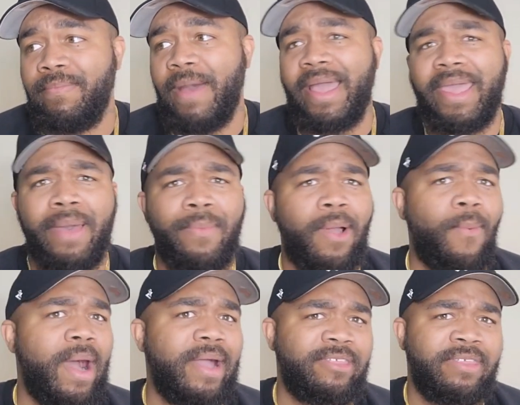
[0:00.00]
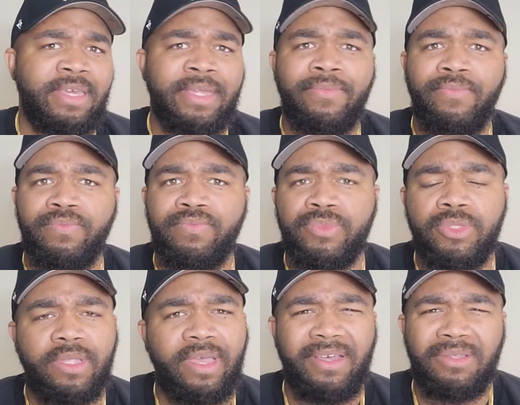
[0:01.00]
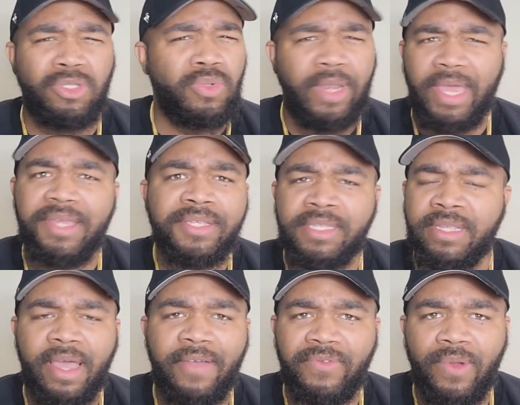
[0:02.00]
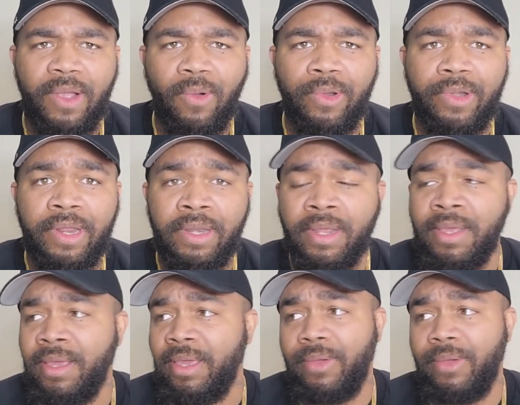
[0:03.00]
I got my watch in 2 days after I ordered it.